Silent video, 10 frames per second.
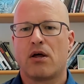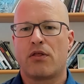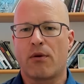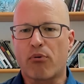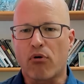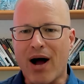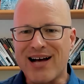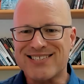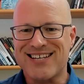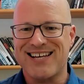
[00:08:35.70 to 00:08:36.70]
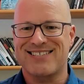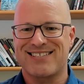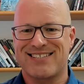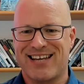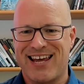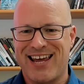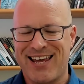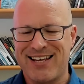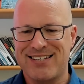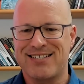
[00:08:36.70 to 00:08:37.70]
the process
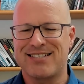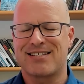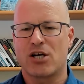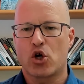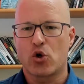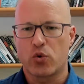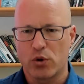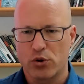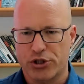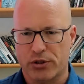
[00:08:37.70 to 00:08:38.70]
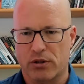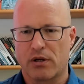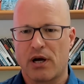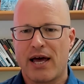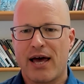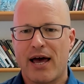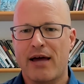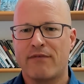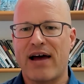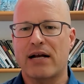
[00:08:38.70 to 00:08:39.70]
is crucial.
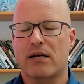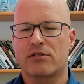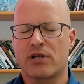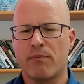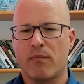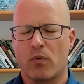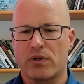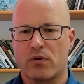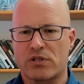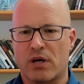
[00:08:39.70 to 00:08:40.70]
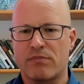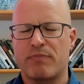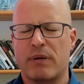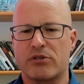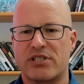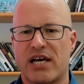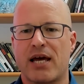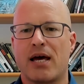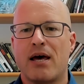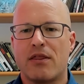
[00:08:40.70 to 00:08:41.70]
In fact, some people
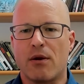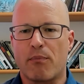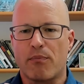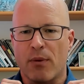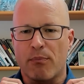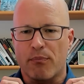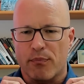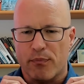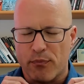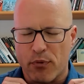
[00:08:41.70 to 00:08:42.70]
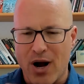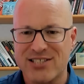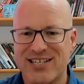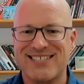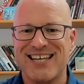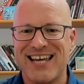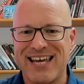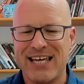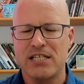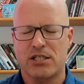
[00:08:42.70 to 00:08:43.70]
say the process
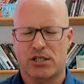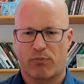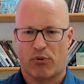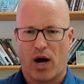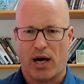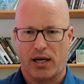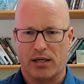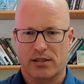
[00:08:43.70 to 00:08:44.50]
is the product,